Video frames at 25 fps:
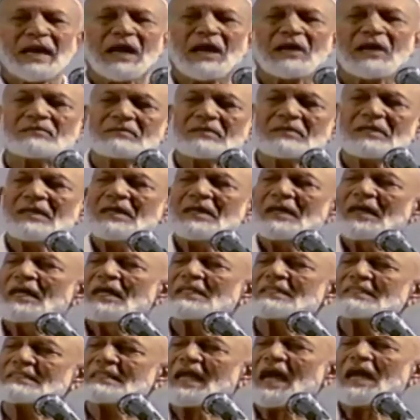Now,
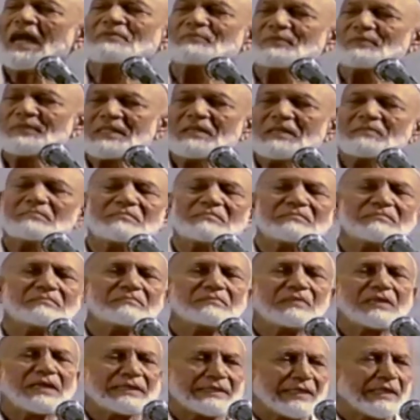I start with them,
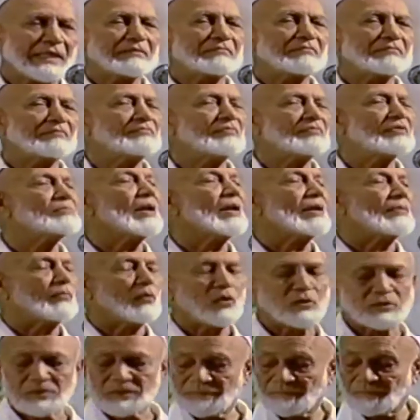again, with
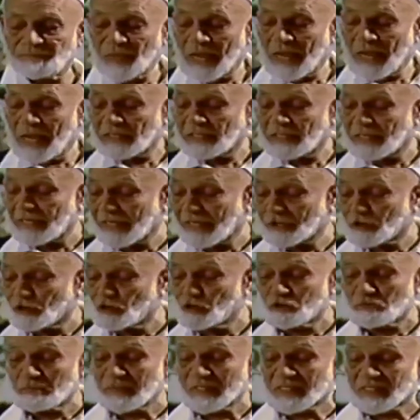my boss. I said,
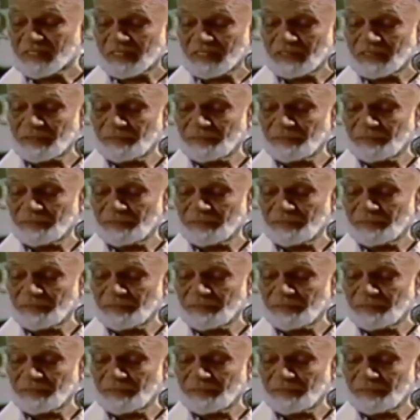excuse me,